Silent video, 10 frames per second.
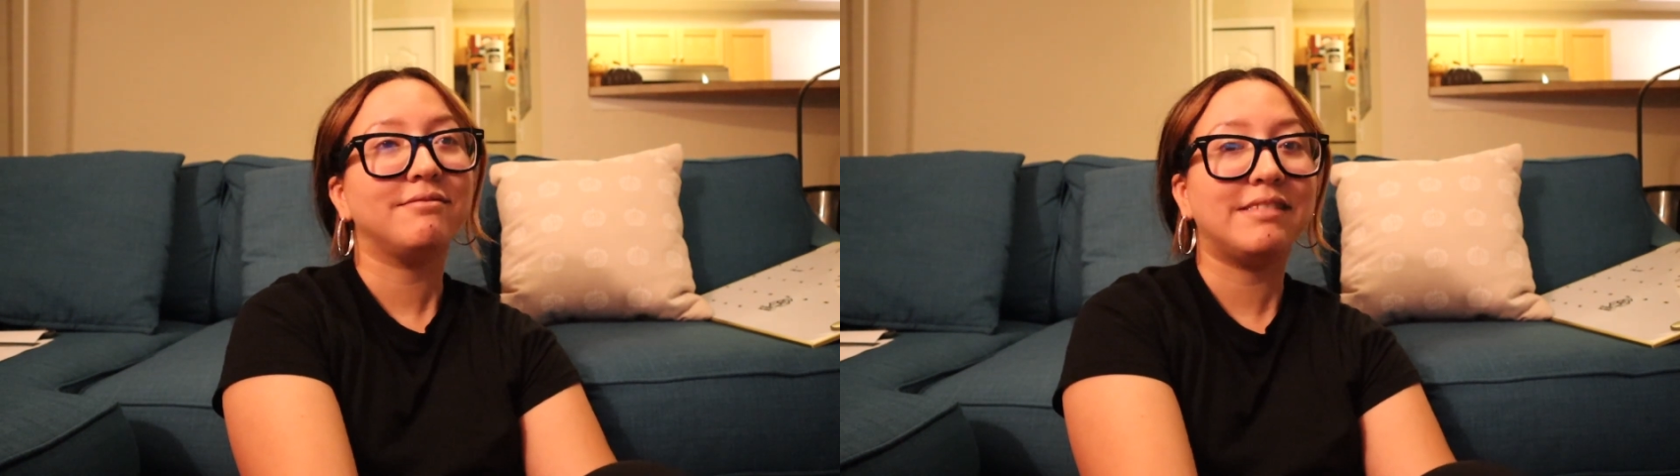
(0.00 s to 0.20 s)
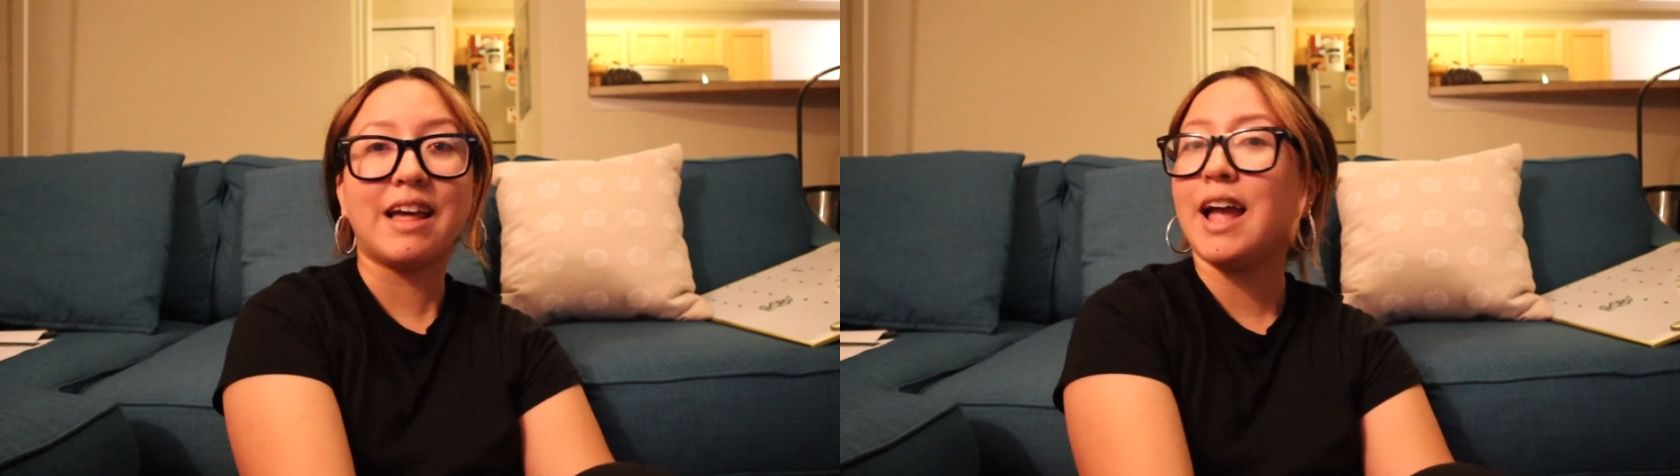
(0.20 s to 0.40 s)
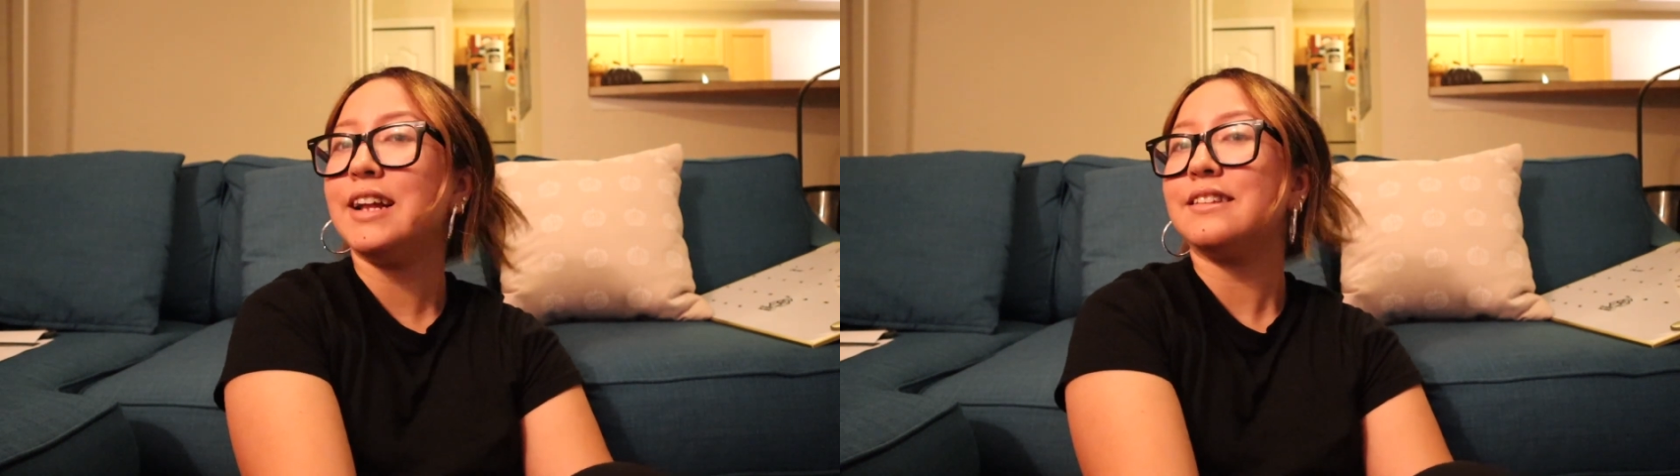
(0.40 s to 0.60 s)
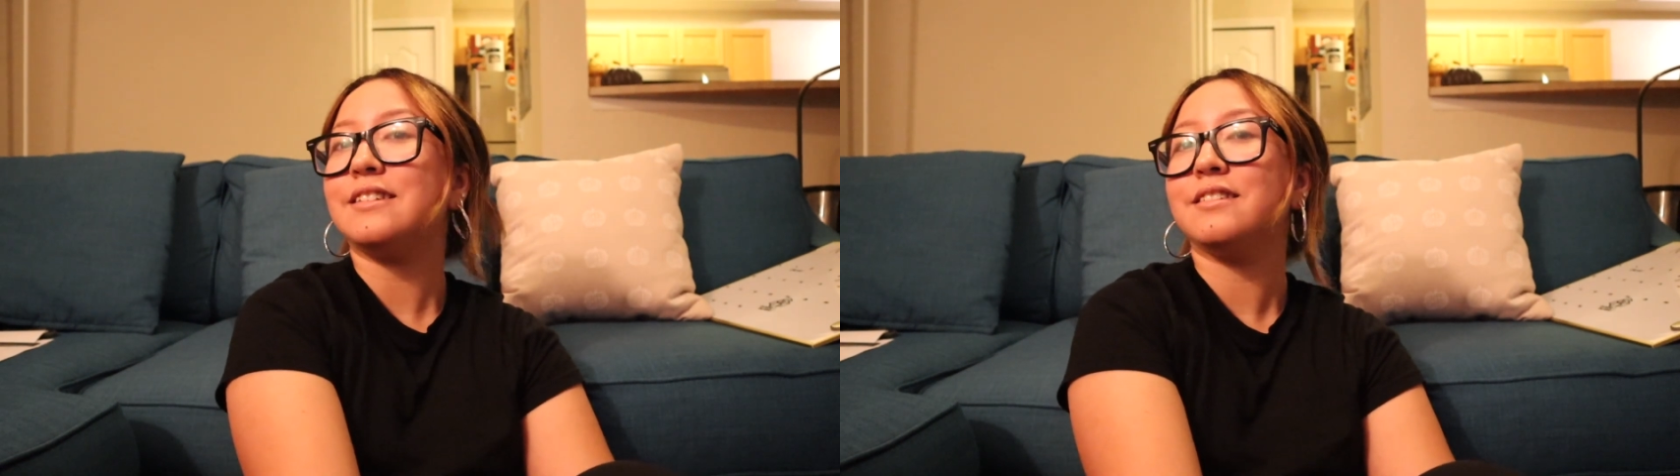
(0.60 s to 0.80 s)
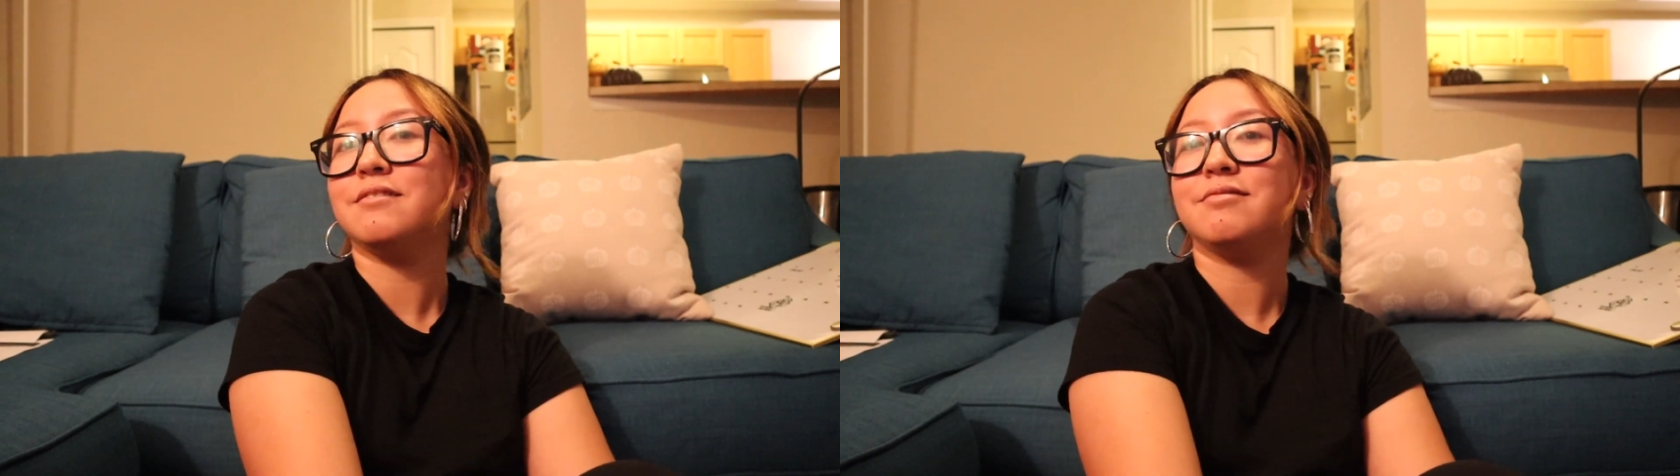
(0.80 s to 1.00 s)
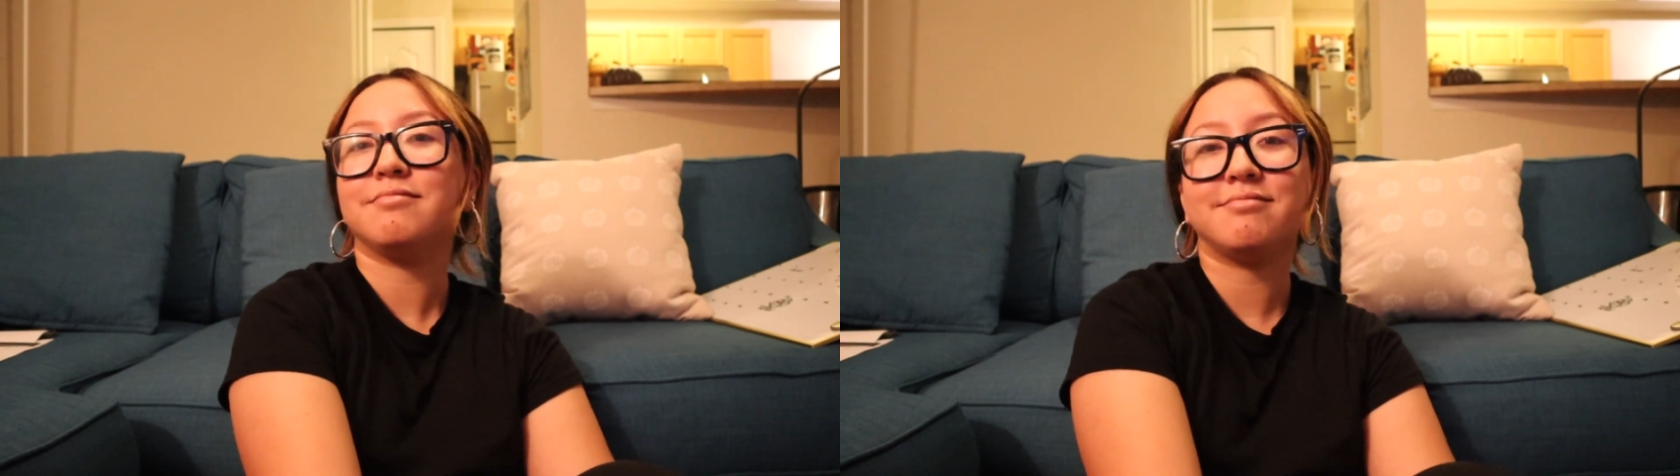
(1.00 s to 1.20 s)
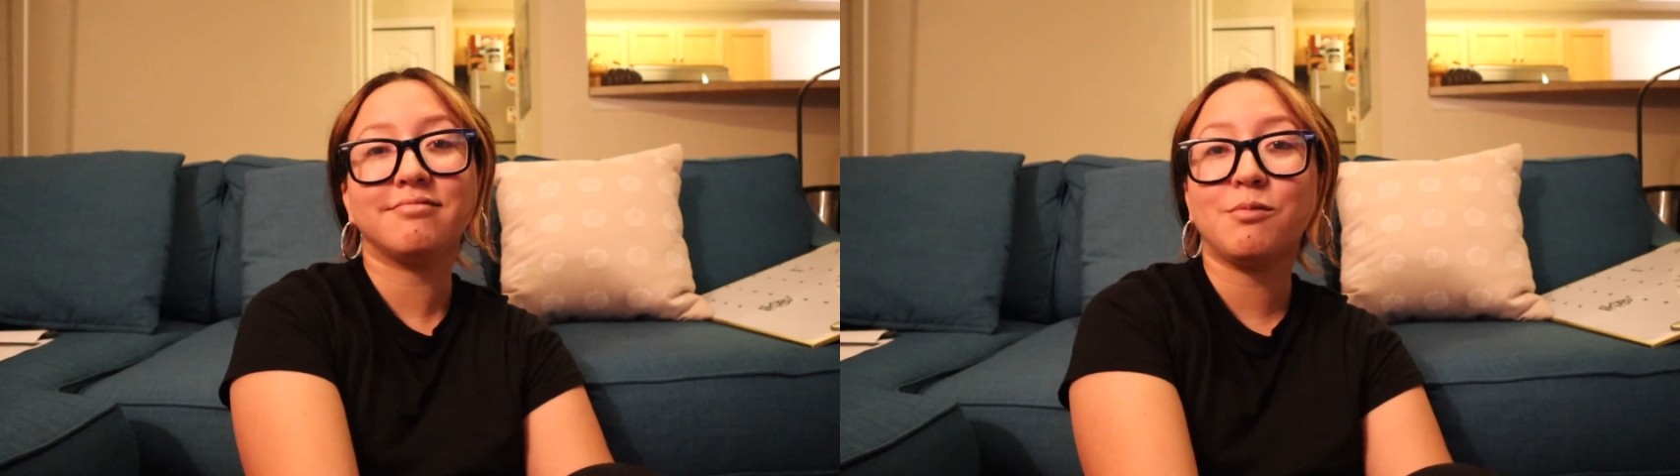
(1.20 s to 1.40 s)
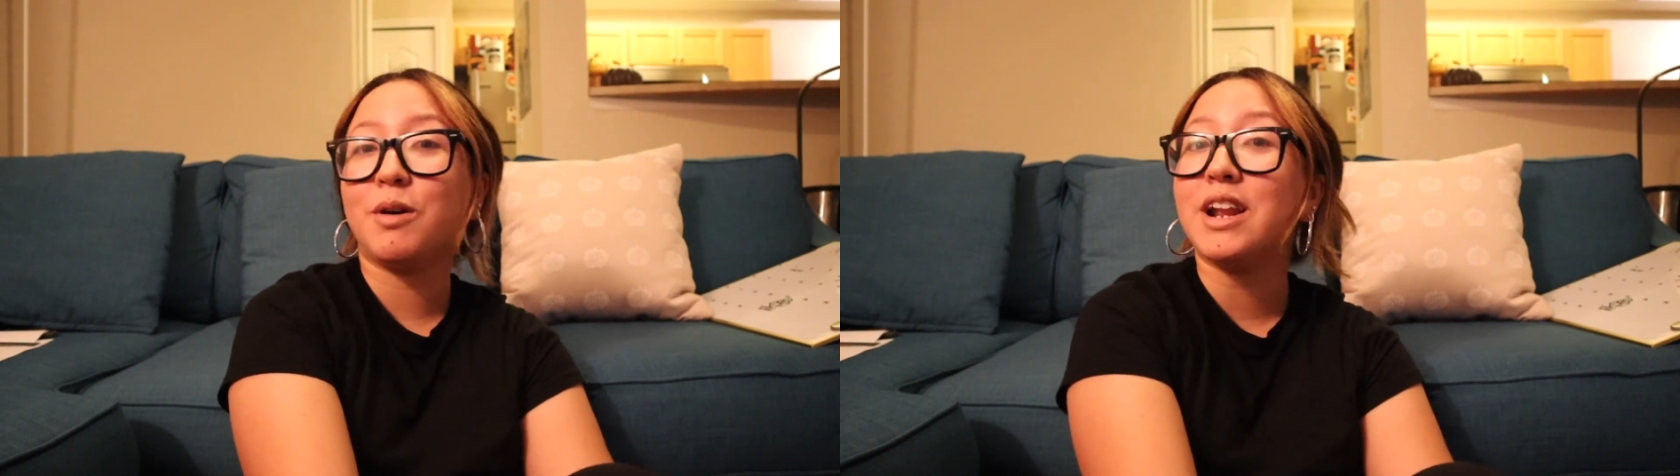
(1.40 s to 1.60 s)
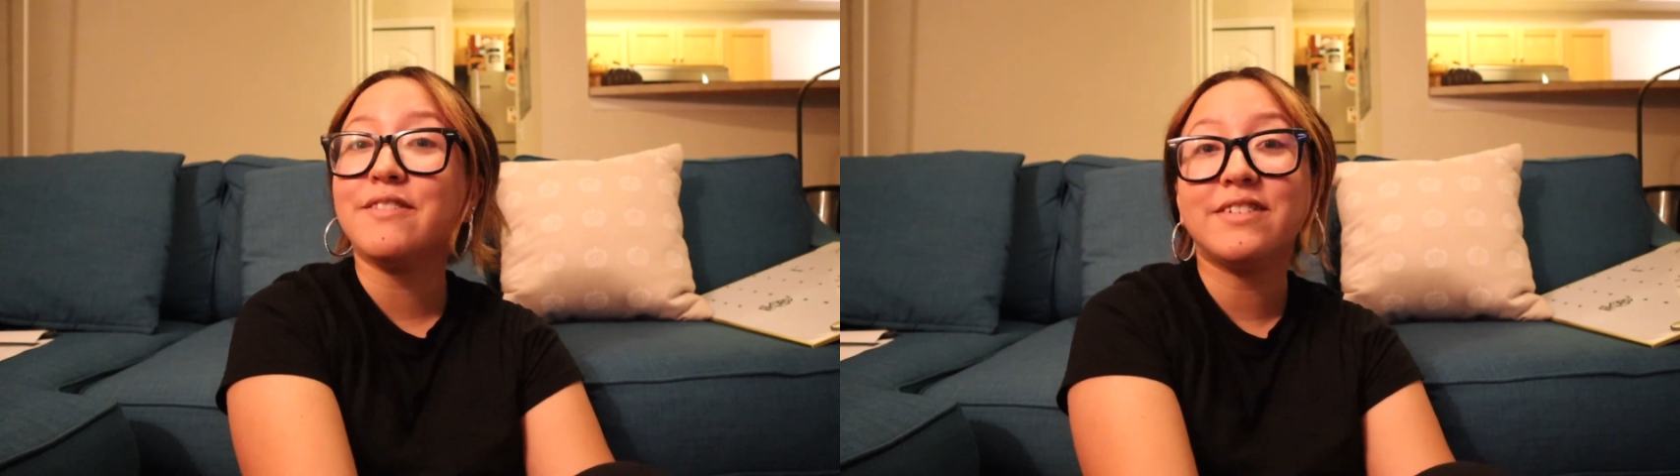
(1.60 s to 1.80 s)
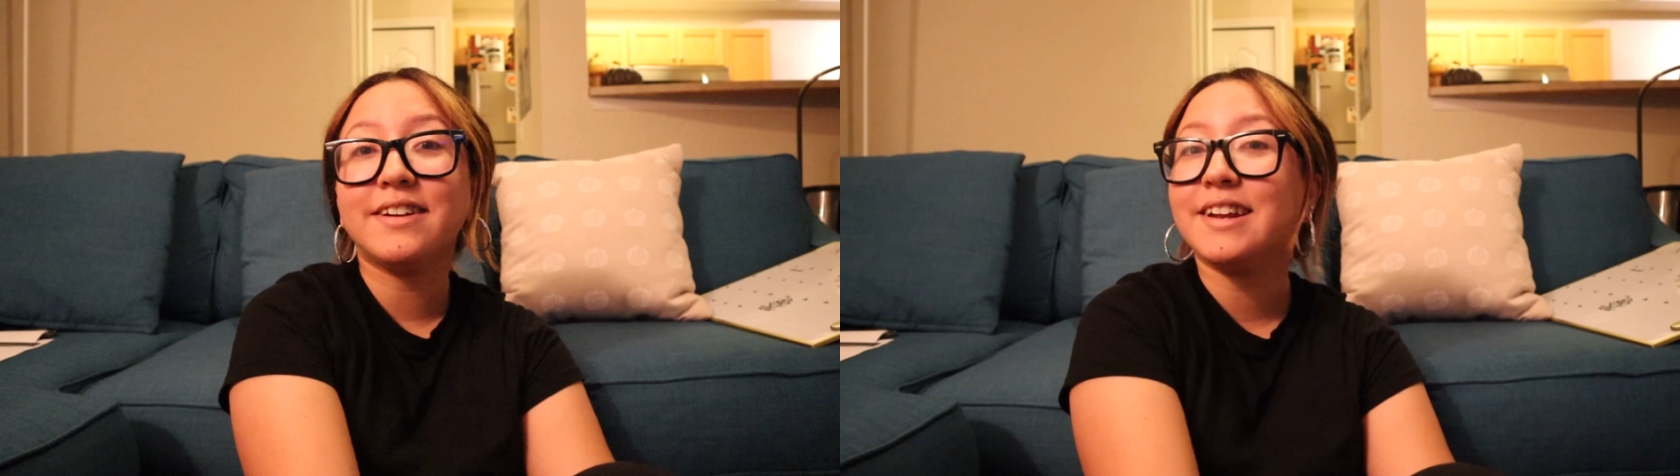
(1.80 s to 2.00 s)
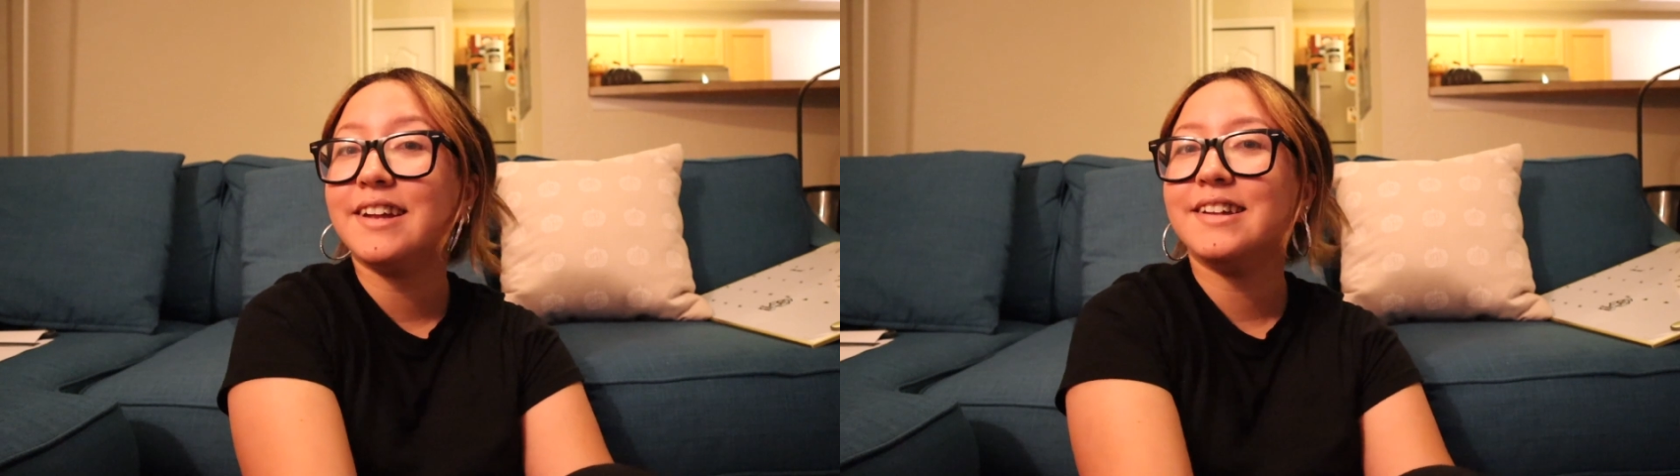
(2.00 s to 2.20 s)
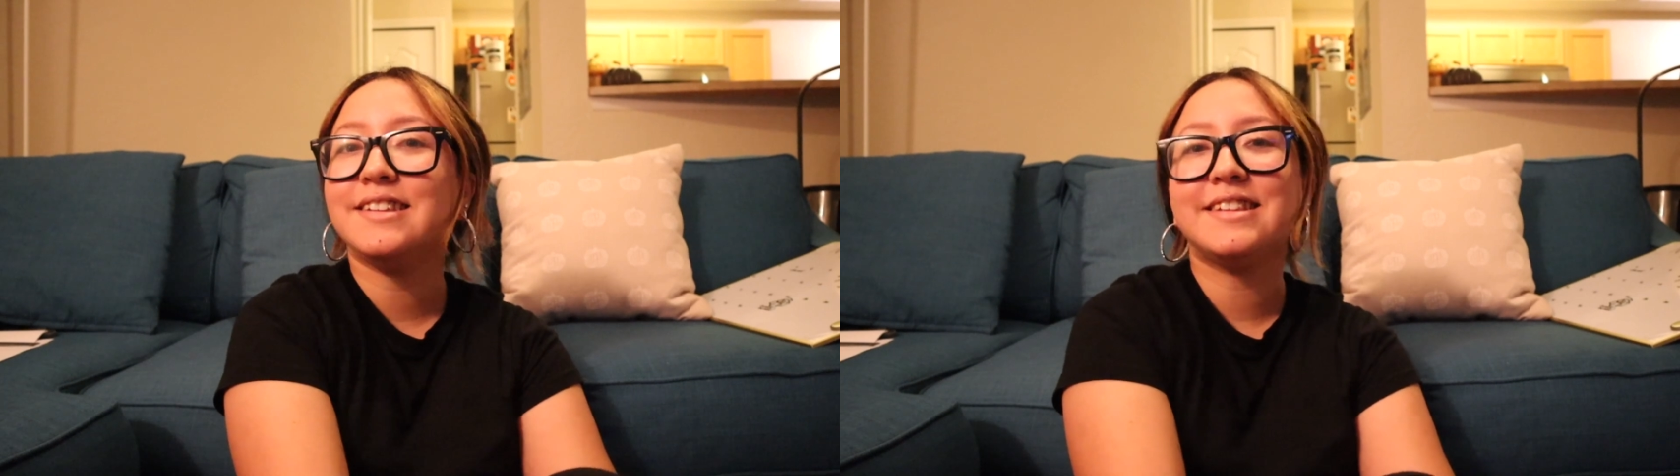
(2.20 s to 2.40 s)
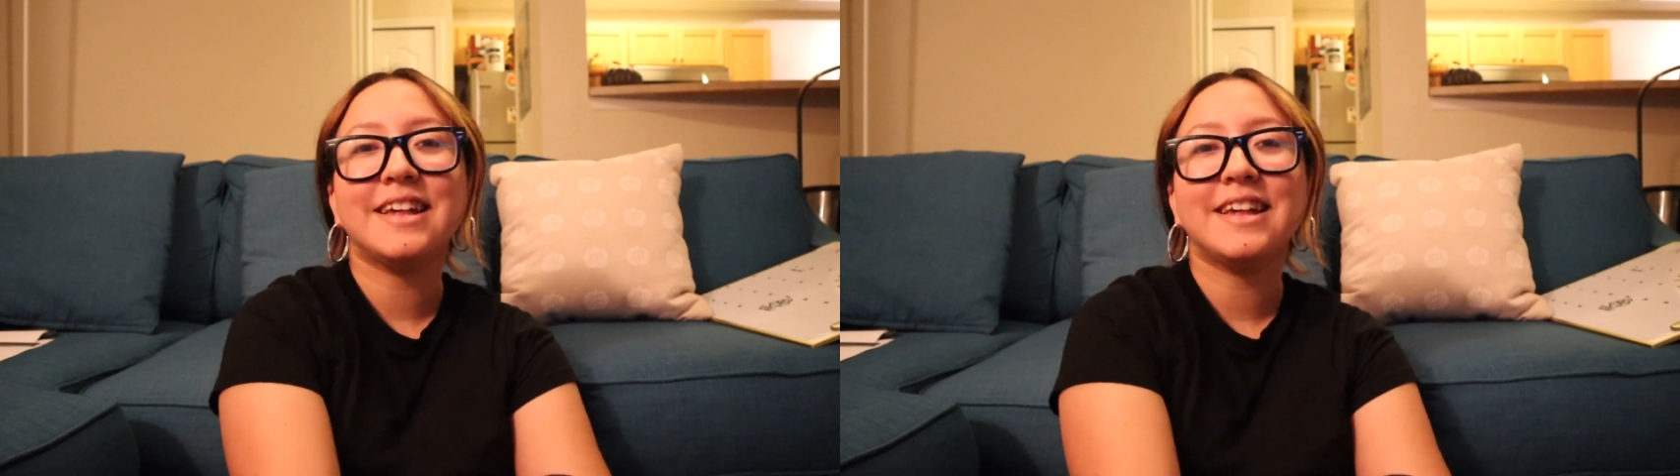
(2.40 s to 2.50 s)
night, whatever it is.